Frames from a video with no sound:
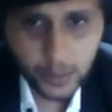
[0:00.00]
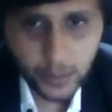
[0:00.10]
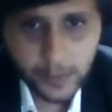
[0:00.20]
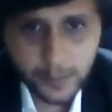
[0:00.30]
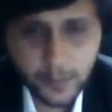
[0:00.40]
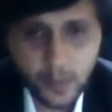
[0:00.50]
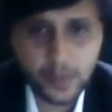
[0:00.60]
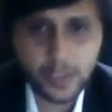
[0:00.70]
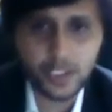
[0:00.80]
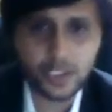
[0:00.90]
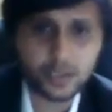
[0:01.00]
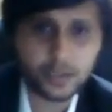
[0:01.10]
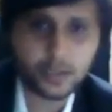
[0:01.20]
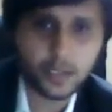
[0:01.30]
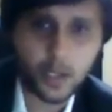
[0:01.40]
today for
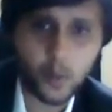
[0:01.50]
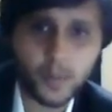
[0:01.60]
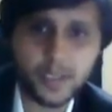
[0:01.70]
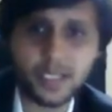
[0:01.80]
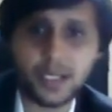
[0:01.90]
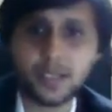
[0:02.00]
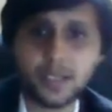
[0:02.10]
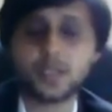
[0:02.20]
foundation, how many hours